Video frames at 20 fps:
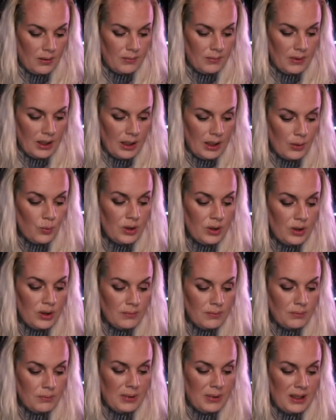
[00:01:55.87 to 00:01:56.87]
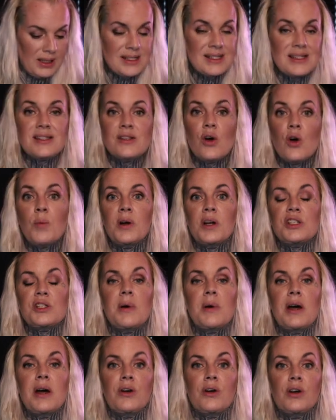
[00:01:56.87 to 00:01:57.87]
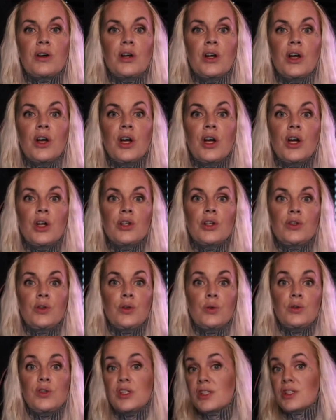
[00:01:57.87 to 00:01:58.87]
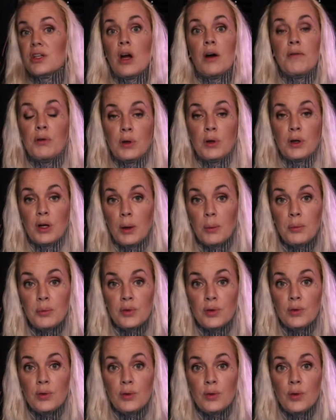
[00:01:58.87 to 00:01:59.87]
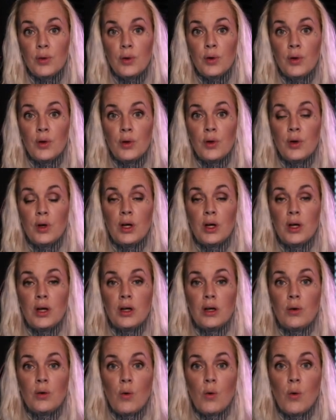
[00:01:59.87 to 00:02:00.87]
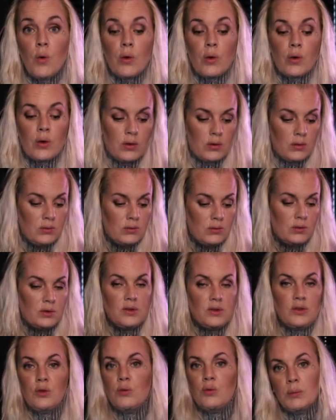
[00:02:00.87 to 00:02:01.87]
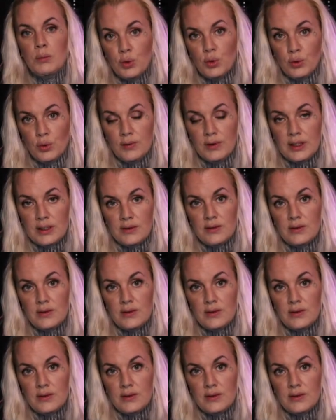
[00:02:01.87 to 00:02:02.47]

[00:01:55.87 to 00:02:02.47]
It would be so much better to just cover it up, or to remove it,